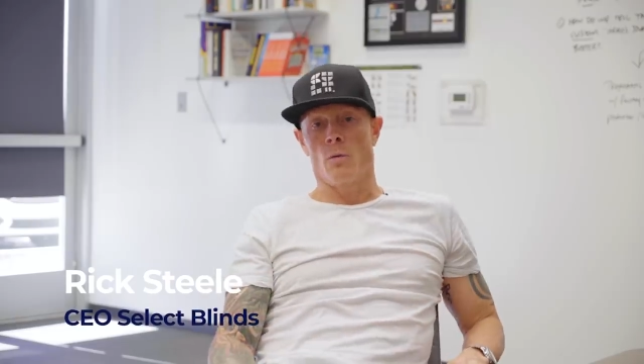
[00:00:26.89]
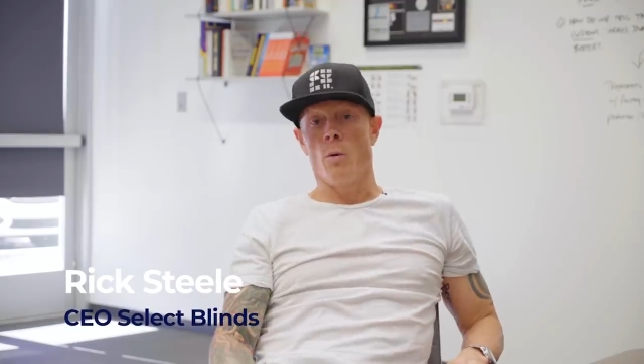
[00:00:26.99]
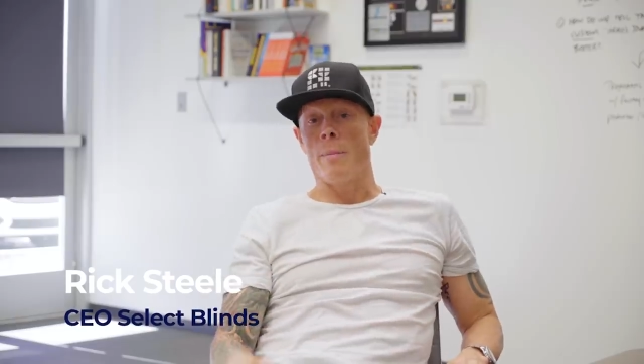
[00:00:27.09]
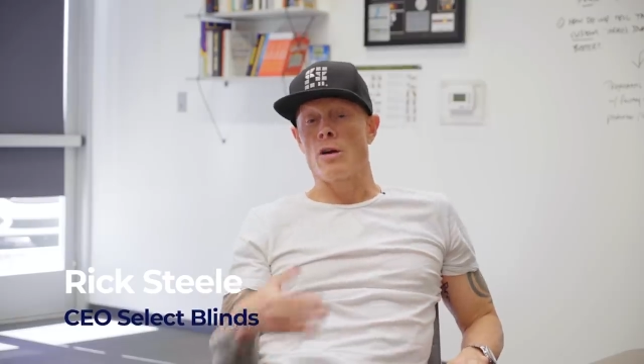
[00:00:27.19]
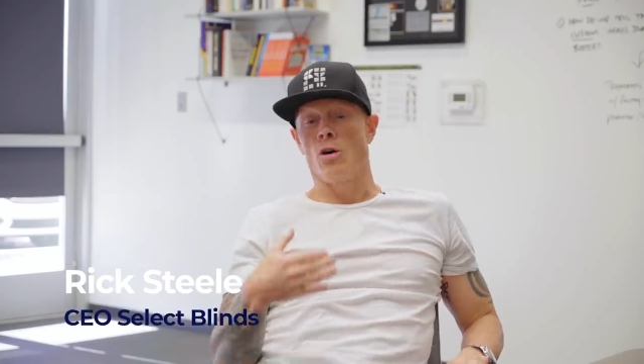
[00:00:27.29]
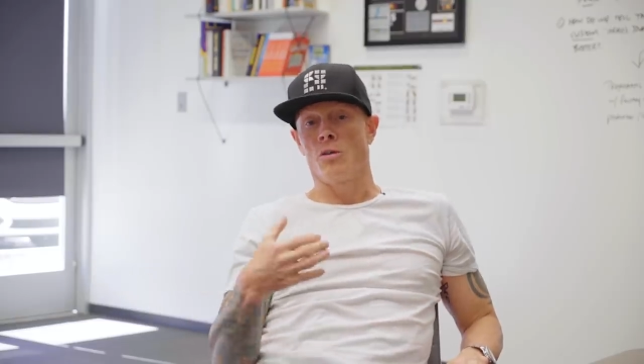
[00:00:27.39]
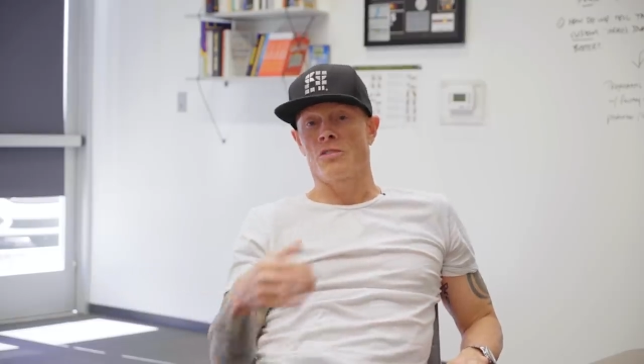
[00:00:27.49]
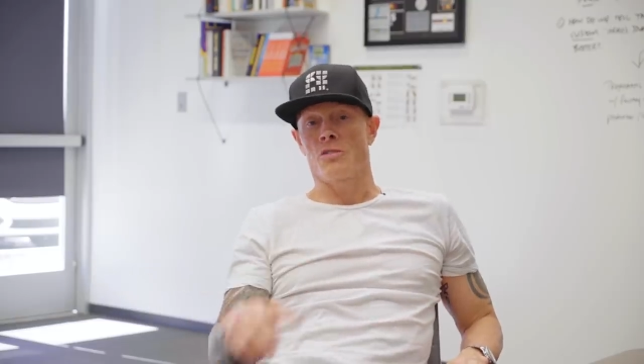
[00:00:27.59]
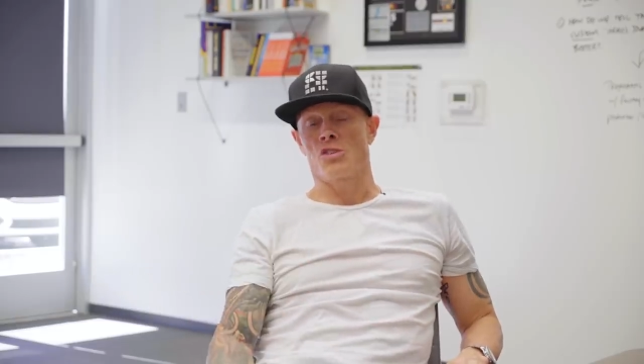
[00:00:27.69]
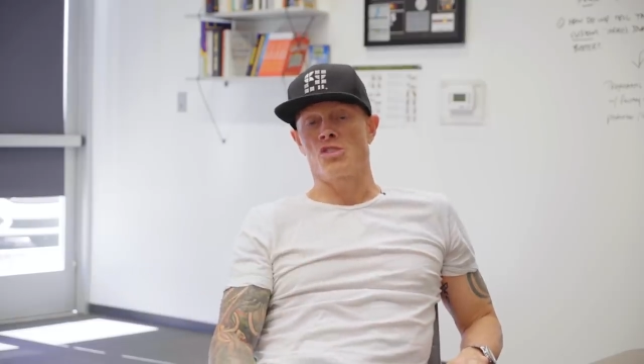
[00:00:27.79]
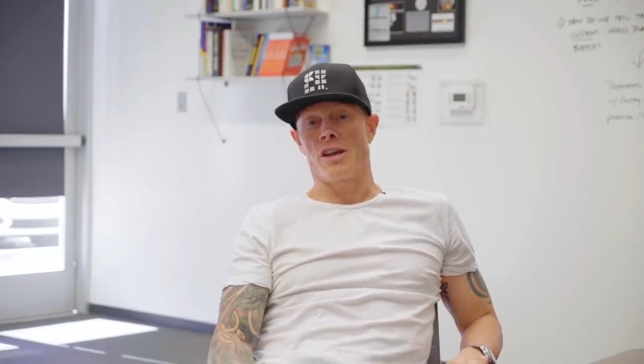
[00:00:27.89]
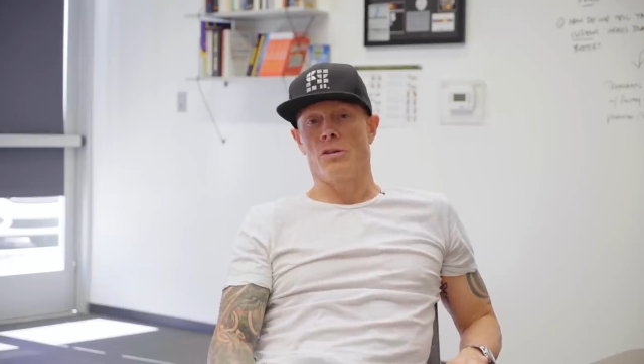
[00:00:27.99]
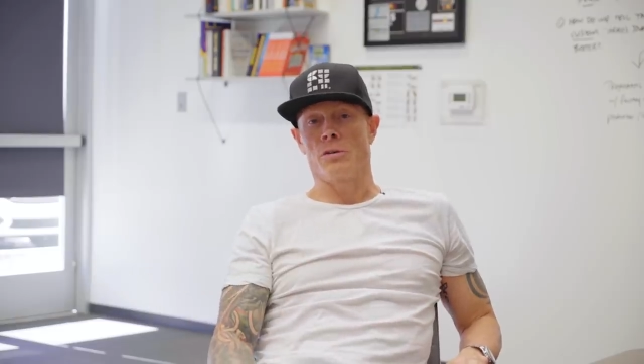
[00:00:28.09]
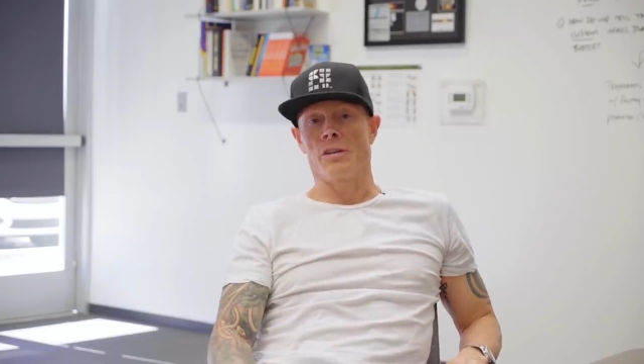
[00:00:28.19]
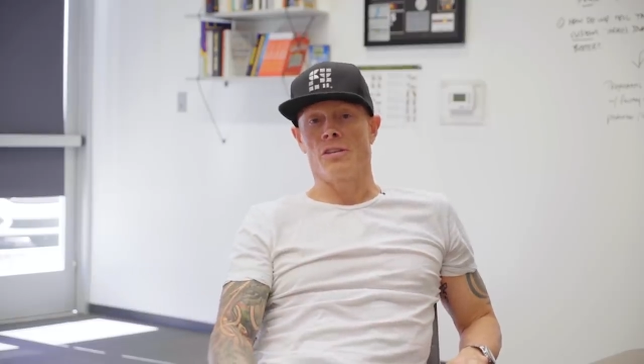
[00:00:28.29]
what my goal is for this
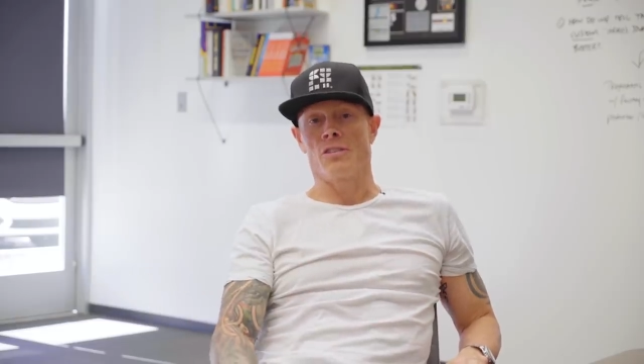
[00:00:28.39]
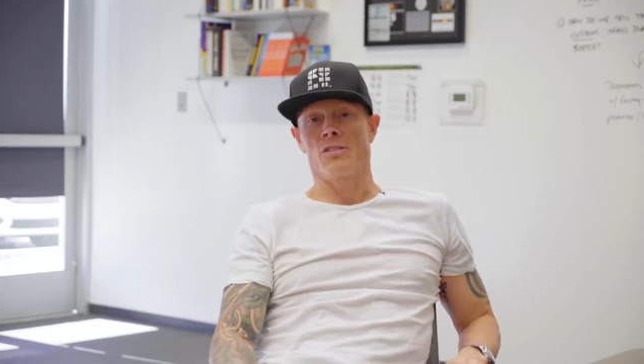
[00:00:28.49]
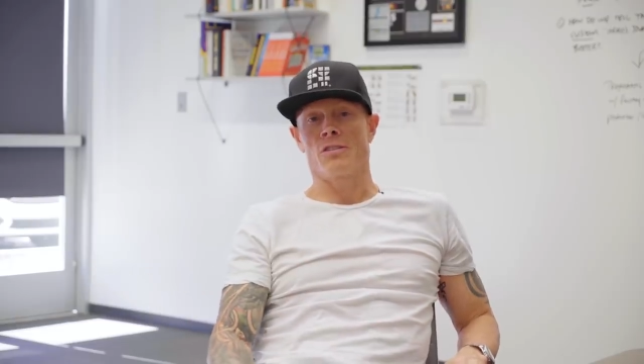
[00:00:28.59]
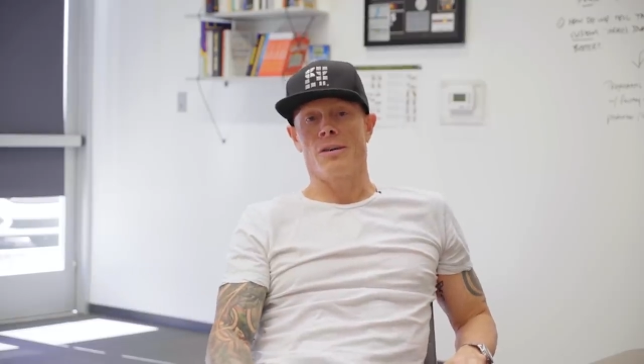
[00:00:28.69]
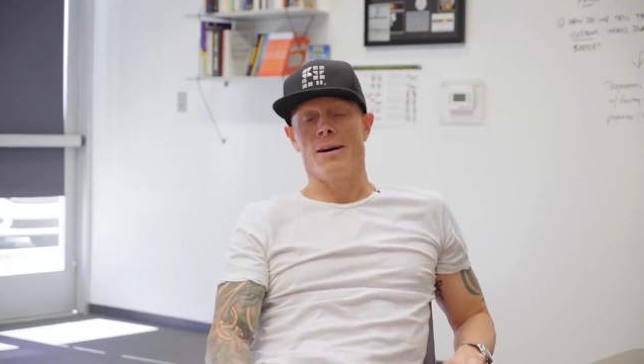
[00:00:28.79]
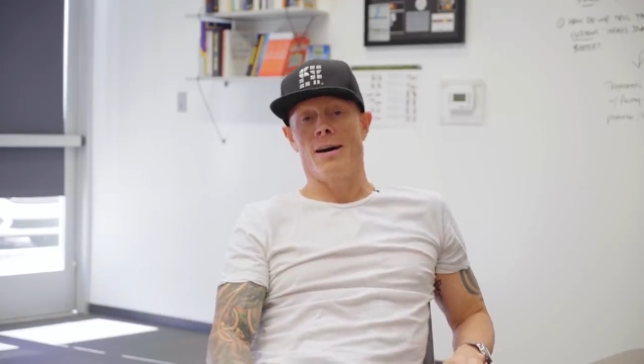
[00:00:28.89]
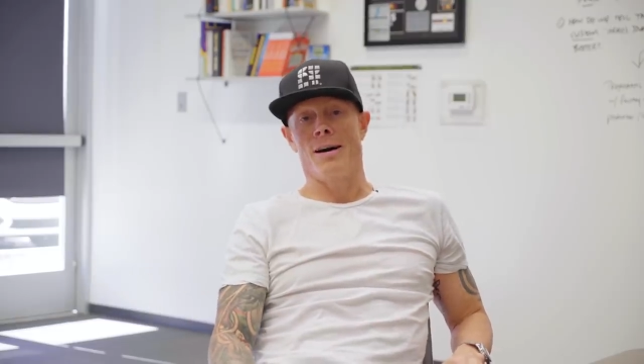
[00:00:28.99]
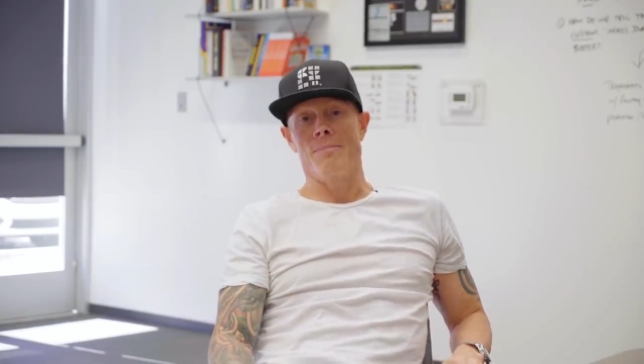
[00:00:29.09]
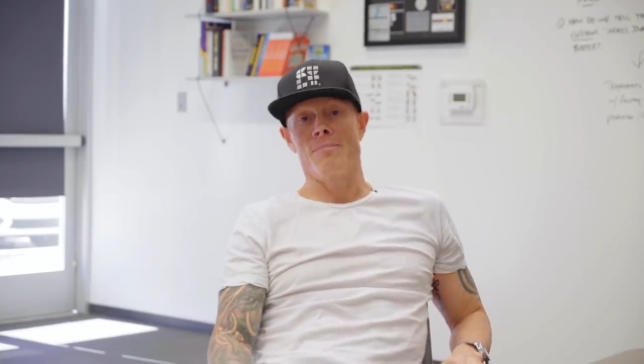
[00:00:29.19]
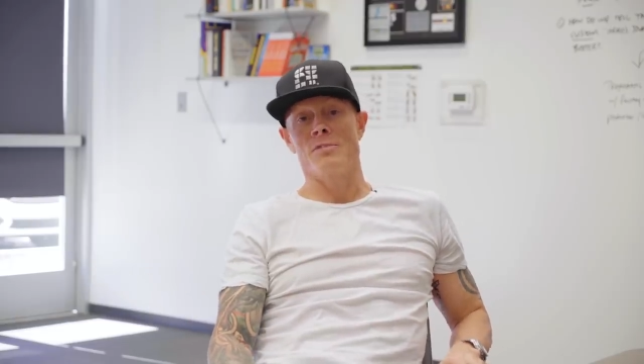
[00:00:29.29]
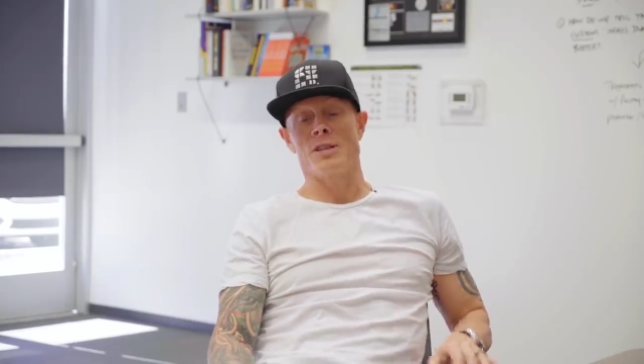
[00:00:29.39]
channel is um,